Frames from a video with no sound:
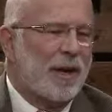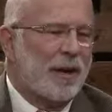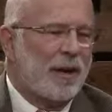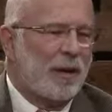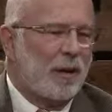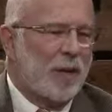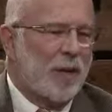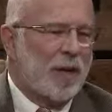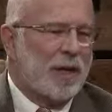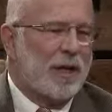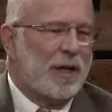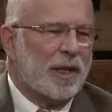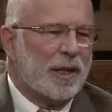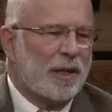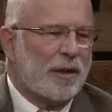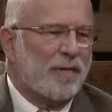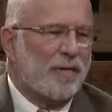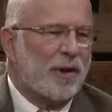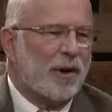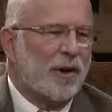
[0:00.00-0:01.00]
their, according to
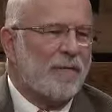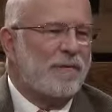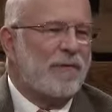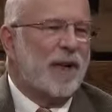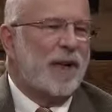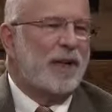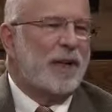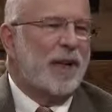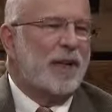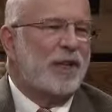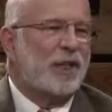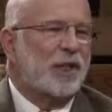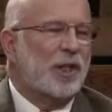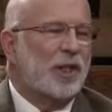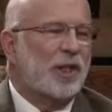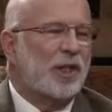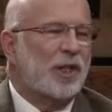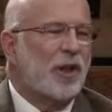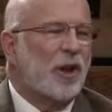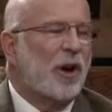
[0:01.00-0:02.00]
their very
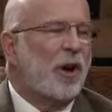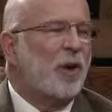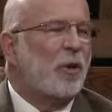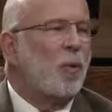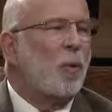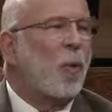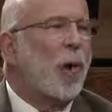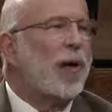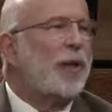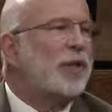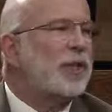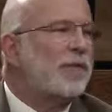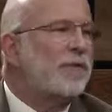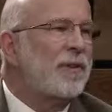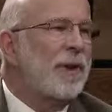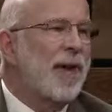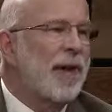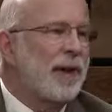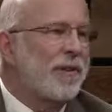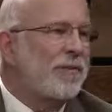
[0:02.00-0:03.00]
foundations, are ways
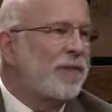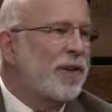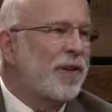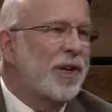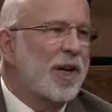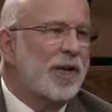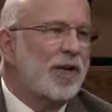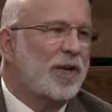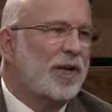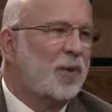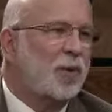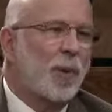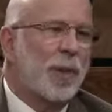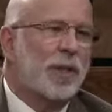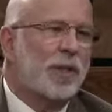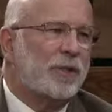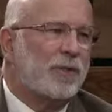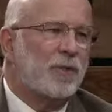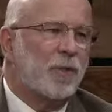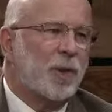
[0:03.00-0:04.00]
of life. They're not just
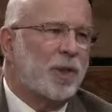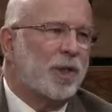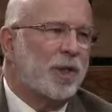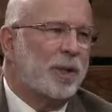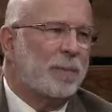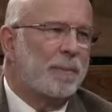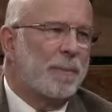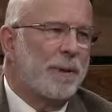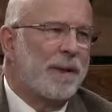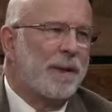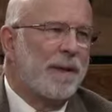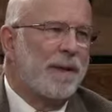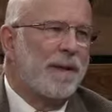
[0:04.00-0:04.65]
ways of worship.